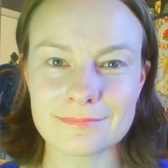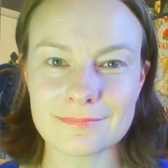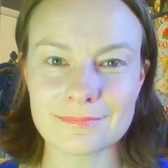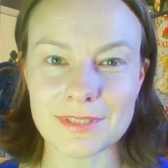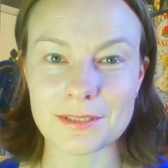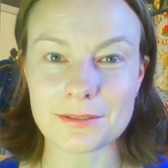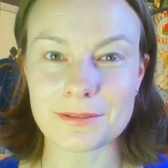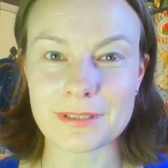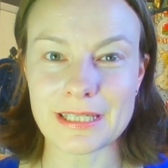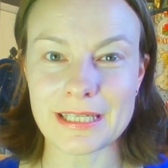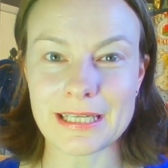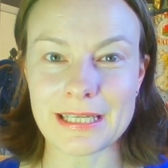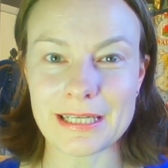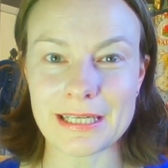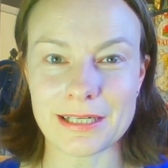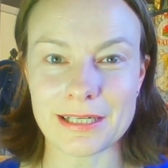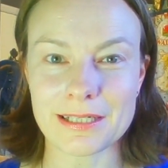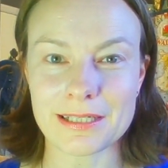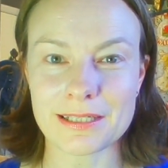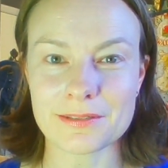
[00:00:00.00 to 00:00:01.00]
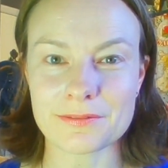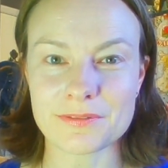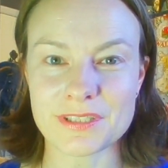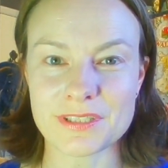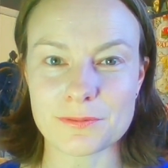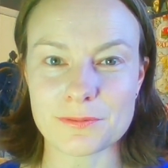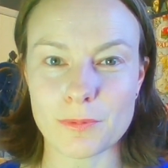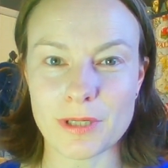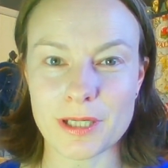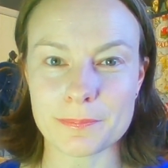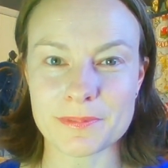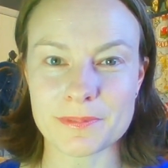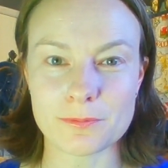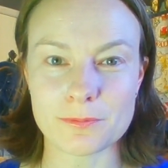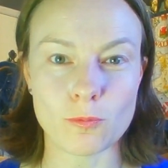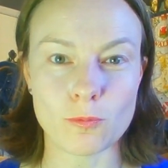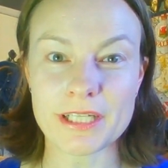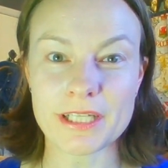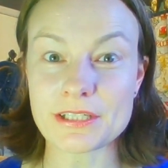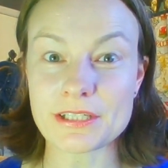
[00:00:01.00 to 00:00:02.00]
Okay, I have swept
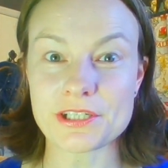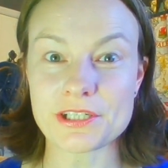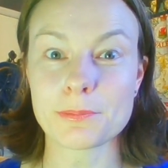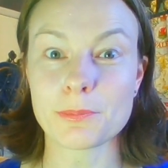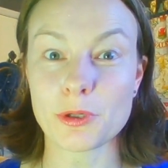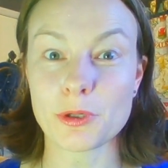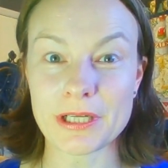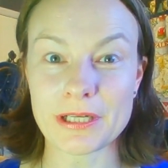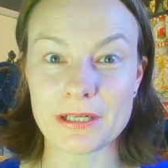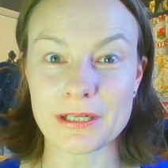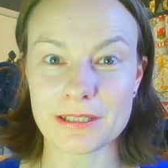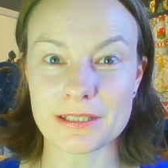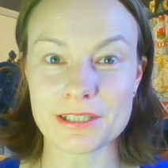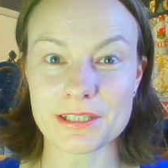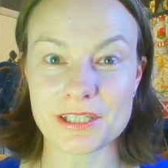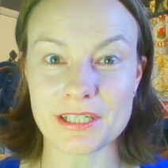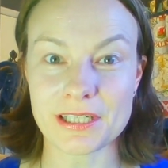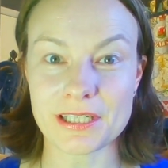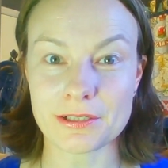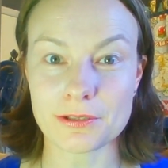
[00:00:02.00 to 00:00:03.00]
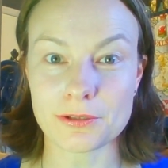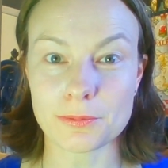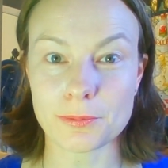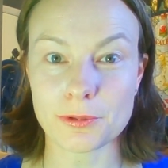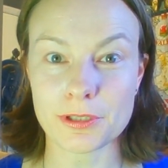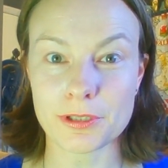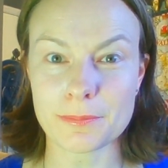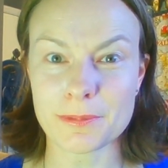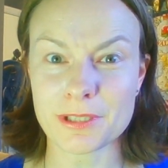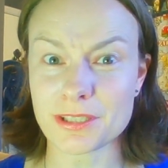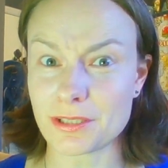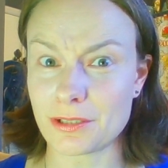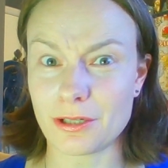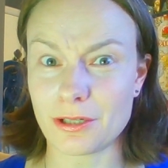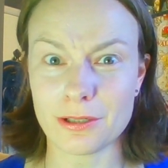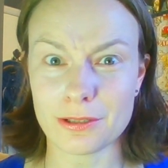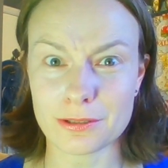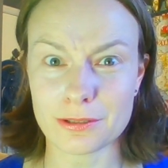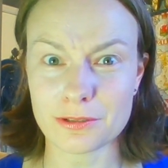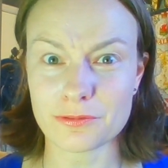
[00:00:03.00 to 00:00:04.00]
white shimmery eyeshadow pretty much
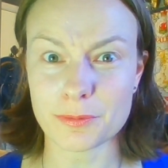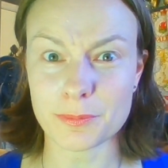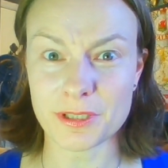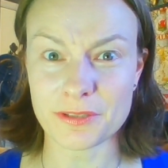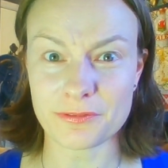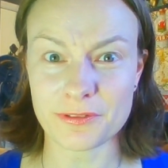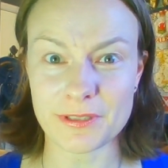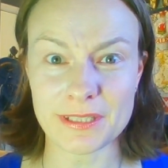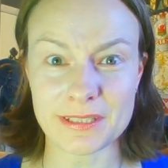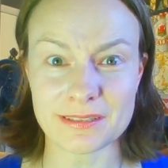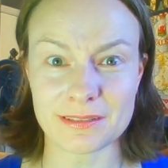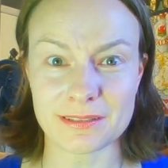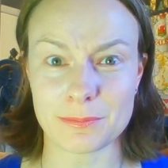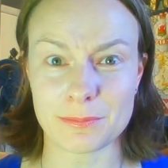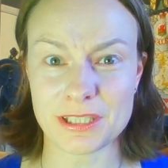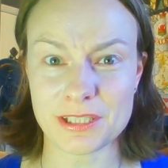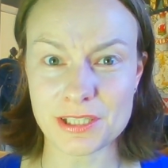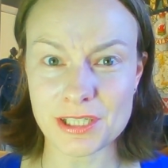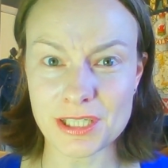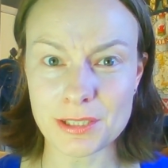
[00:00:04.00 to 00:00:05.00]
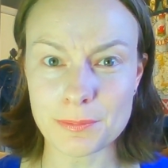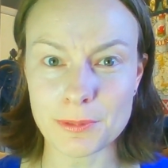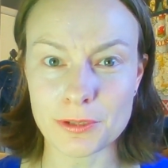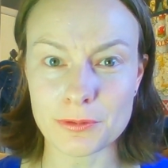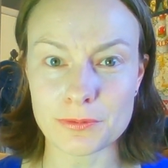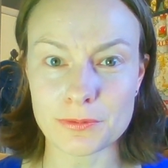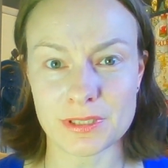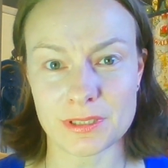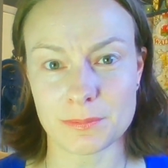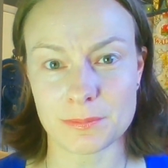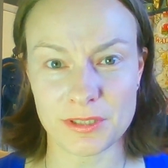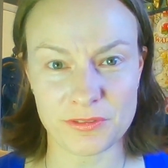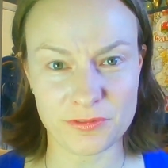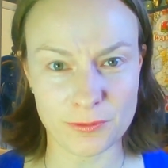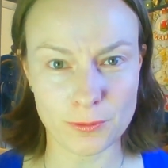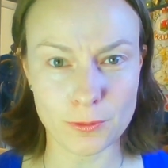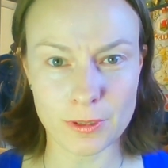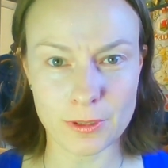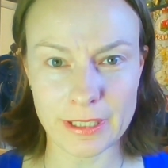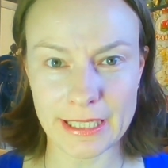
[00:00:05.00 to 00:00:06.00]
all over my face, on my cheekbones, on my
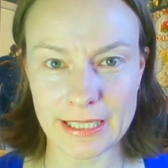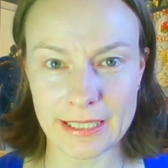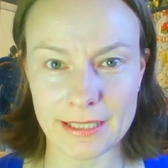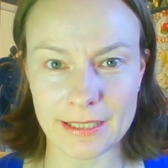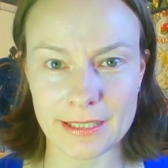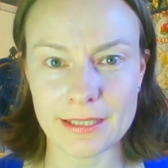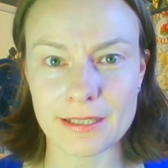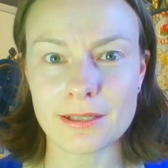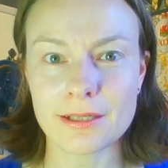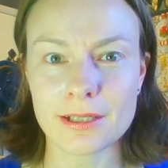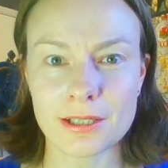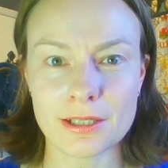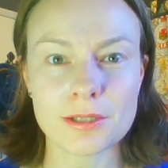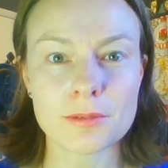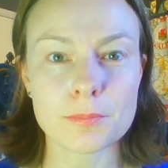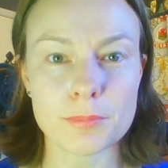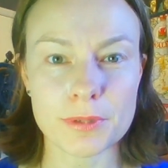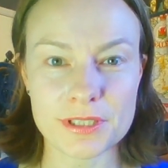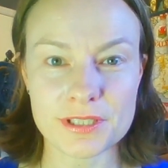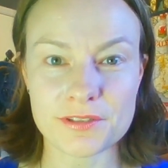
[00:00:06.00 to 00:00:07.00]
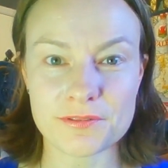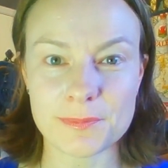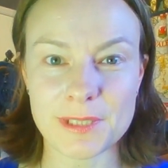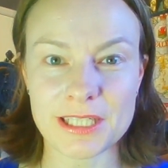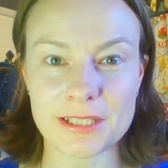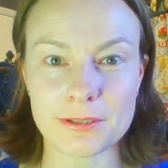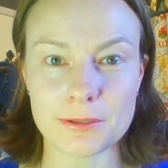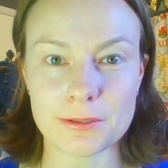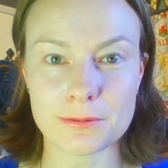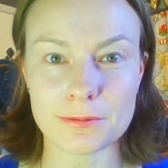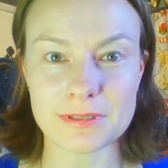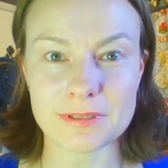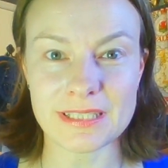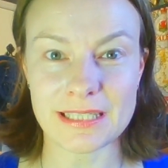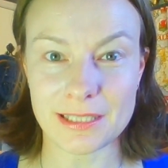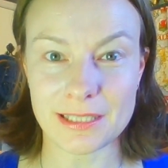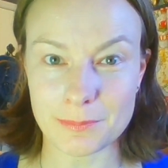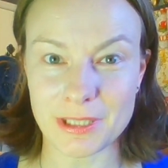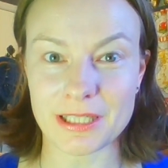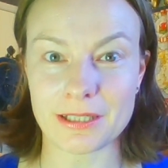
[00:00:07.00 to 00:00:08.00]
forehead, bridge of my nose,
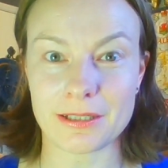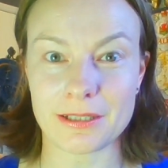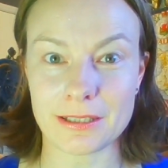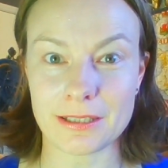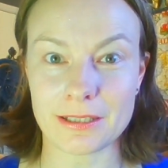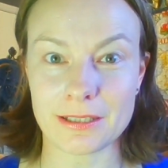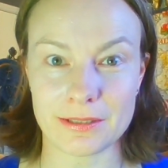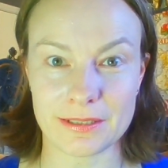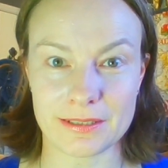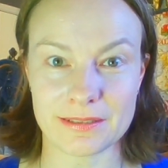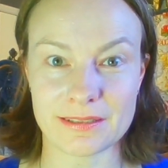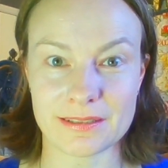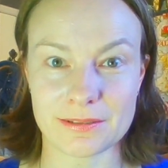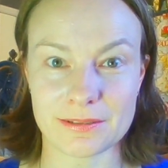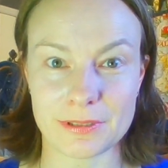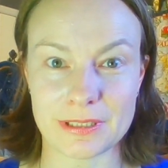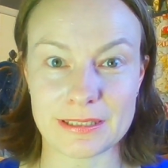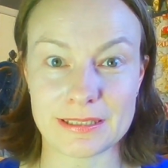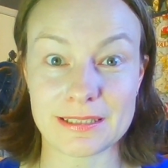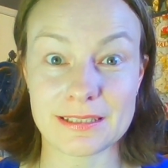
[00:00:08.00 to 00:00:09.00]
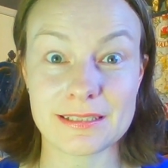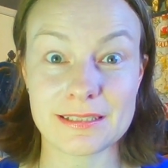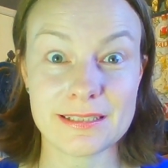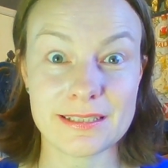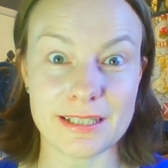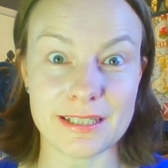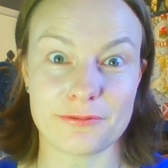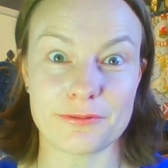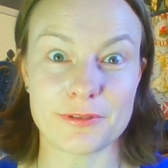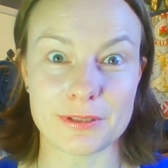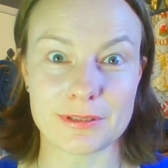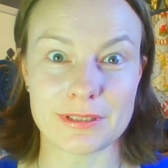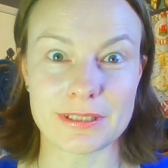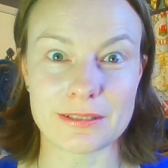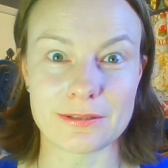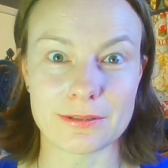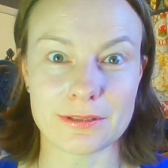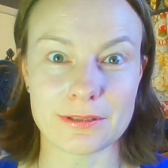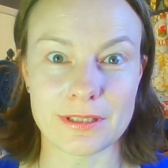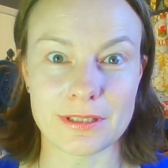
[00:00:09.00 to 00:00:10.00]
and my eyelids, so I definitely
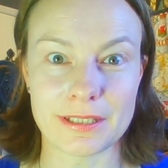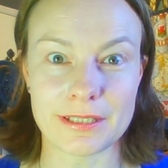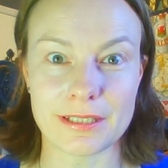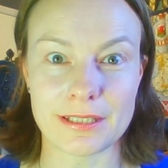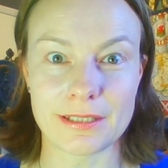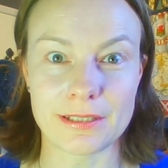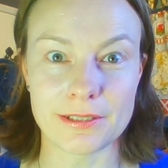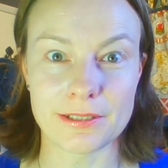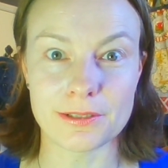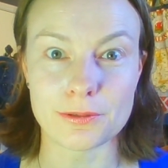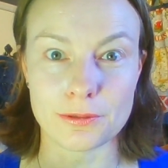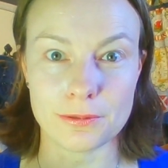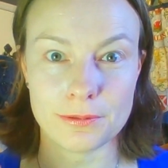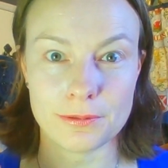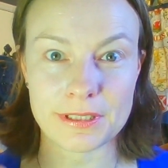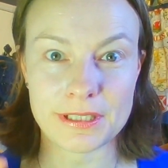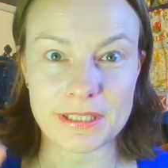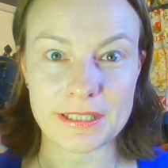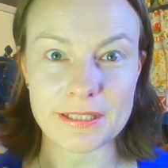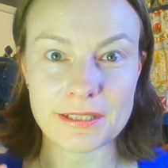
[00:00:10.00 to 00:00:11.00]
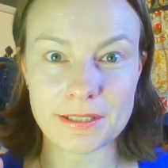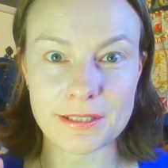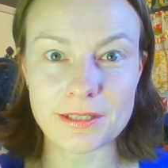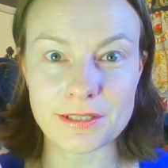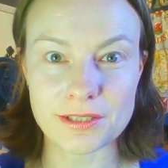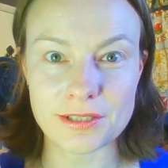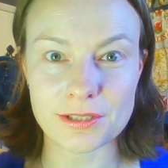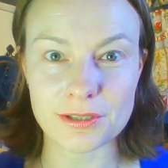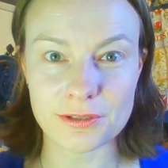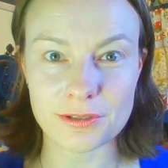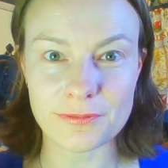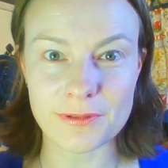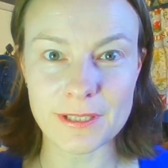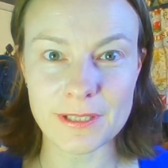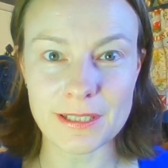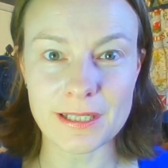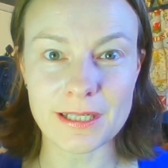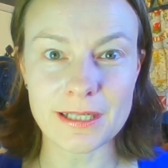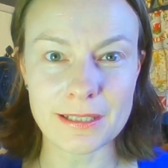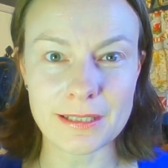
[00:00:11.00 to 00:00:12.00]
look like a creature of the
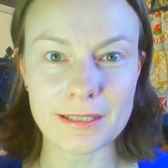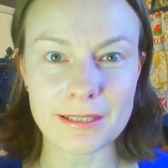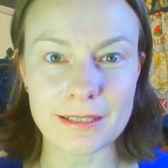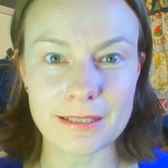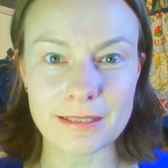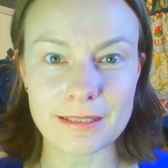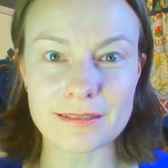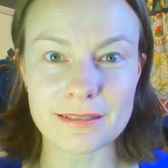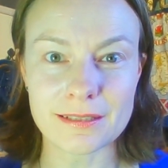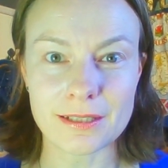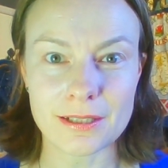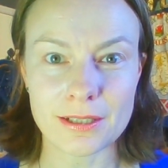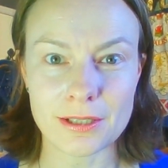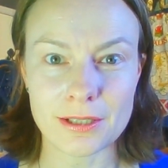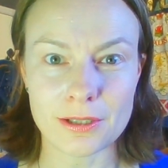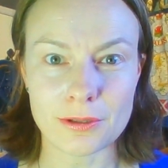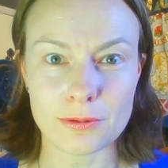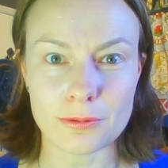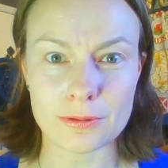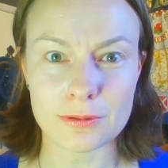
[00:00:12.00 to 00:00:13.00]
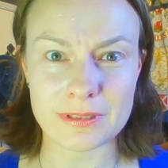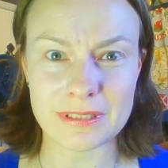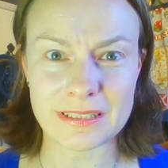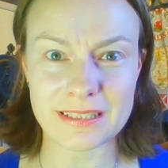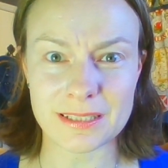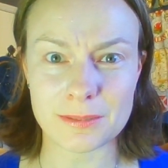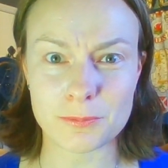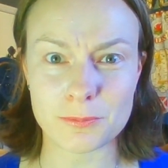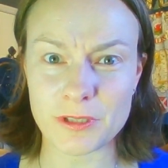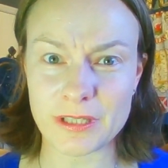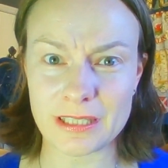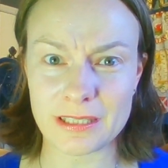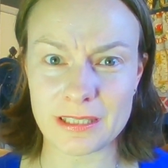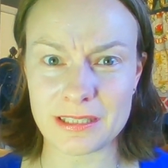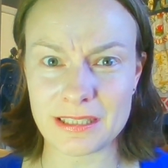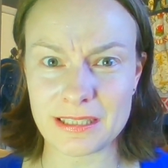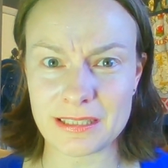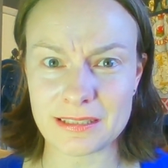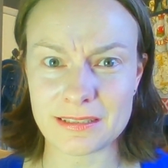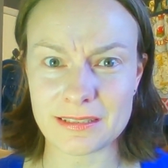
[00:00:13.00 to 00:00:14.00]
night, or at least someone that
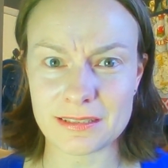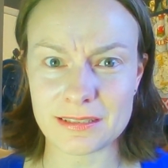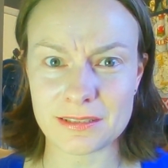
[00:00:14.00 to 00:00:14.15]
needs